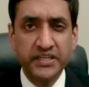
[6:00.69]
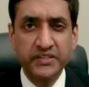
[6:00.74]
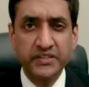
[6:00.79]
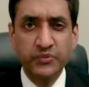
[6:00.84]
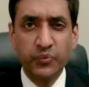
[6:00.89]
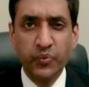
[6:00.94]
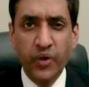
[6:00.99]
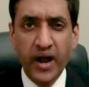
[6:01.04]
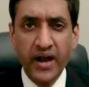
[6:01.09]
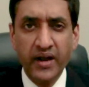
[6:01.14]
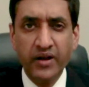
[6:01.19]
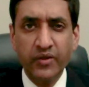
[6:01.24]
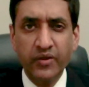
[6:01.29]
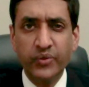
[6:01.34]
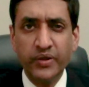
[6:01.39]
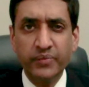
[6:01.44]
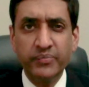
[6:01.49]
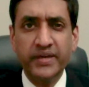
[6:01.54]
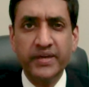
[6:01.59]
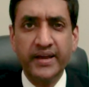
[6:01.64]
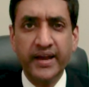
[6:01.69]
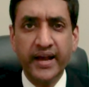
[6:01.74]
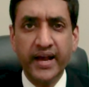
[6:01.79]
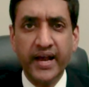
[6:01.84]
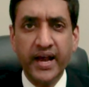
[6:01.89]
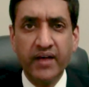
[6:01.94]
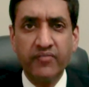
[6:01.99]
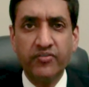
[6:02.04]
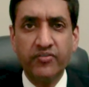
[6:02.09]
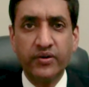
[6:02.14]
is, why are we being
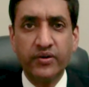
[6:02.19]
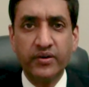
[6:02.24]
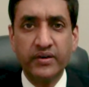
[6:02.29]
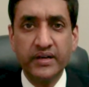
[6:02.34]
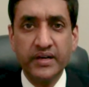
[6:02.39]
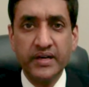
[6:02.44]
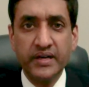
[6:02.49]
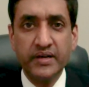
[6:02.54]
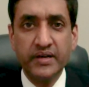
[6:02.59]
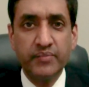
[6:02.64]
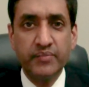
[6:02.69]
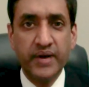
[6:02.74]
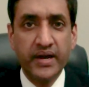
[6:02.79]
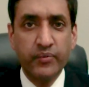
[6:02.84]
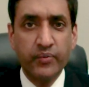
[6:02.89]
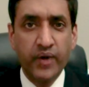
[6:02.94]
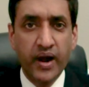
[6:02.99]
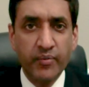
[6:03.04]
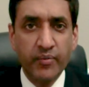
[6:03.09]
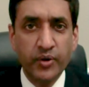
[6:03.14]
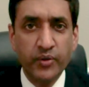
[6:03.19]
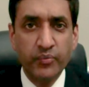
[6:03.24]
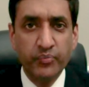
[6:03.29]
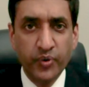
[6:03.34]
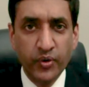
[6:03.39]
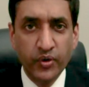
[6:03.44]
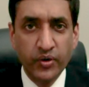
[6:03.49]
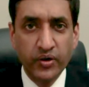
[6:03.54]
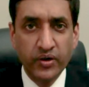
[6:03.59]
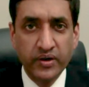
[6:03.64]
governed by Robert
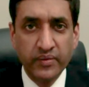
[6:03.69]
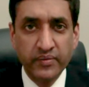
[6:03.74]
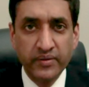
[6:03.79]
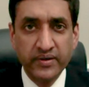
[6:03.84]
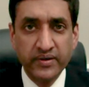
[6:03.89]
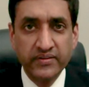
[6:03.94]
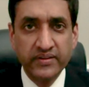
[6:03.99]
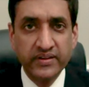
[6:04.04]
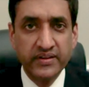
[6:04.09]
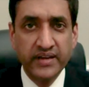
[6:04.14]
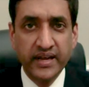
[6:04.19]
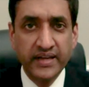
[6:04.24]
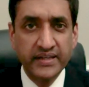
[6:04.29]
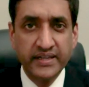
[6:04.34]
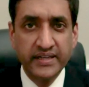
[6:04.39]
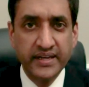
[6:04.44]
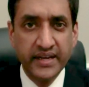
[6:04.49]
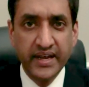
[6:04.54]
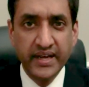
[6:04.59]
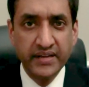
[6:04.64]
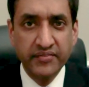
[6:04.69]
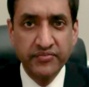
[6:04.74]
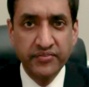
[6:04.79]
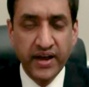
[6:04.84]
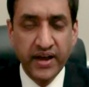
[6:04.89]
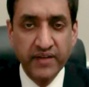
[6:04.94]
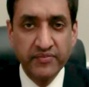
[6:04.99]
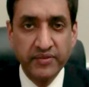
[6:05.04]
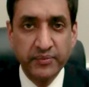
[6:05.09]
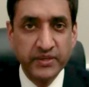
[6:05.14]
Byrd in
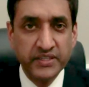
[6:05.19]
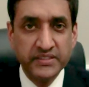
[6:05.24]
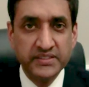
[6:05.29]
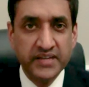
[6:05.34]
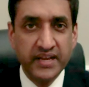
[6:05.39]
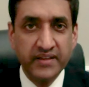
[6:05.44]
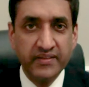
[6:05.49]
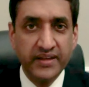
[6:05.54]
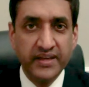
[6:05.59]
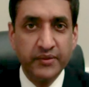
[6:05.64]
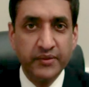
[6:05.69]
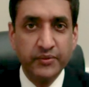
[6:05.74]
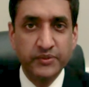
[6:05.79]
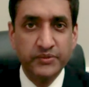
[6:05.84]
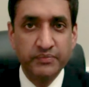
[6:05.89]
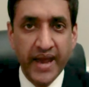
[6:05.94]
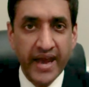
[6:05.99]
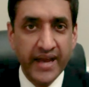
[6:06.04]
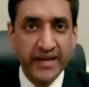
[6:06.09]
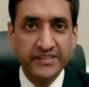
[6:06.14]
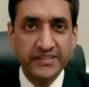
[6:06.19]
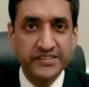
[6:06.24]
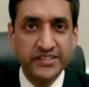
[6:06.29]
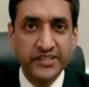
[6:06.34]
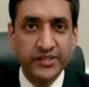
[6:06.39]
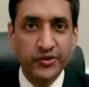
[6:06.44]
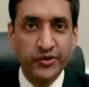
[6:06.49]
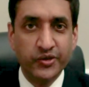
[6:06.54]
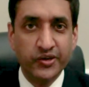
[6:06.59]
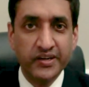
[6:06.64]
1985? I mean, it's not like he was
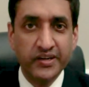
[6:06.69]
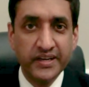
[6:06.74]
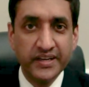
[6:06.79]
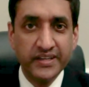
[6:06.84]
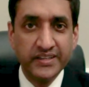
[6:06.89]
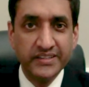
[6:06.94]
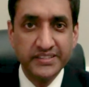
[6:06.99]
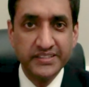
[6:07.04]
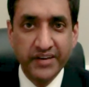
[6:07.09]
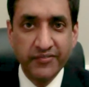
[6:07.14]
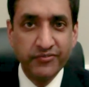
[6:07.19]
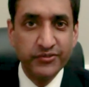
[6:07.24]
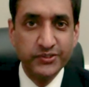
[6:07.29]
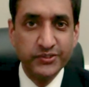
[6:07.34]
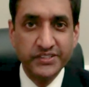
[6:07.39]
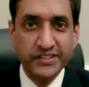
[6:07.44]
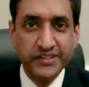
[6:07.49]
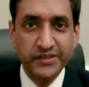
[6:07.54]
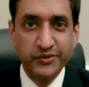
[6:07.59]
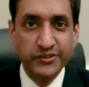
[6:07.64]
Madison or Jefferson or